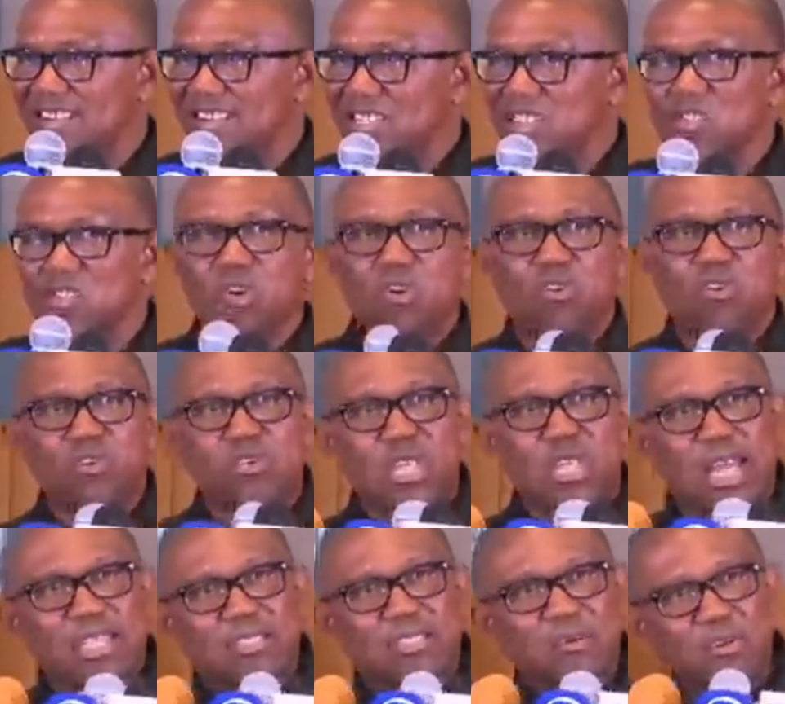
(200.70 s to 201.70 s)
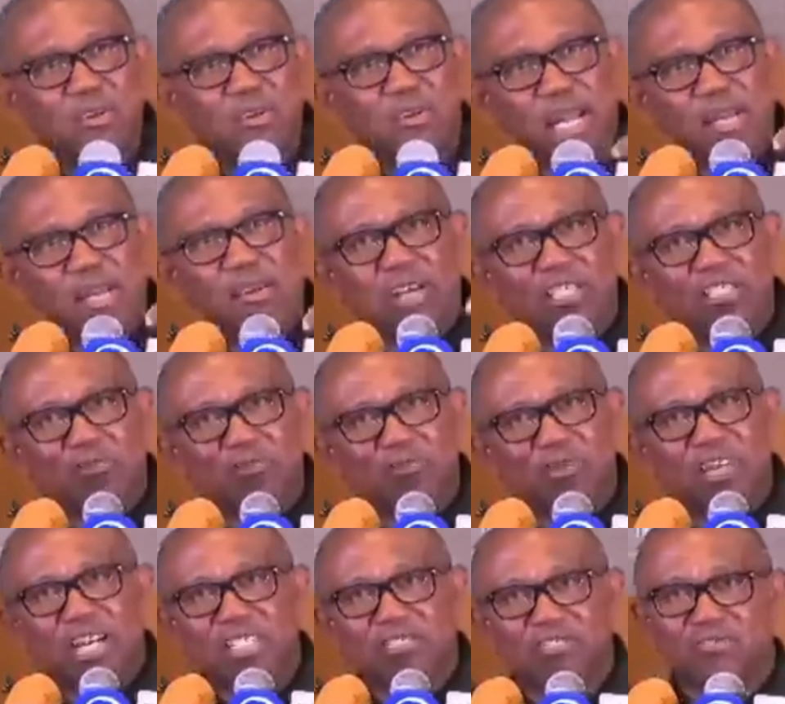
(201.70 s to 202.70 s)
So that's where you get your
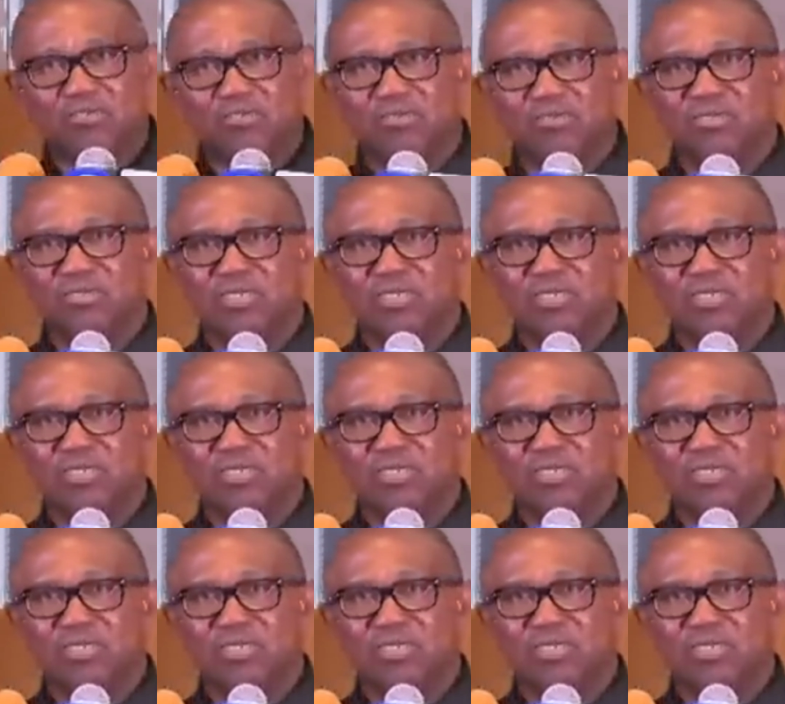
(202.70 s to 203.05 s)
inspiration.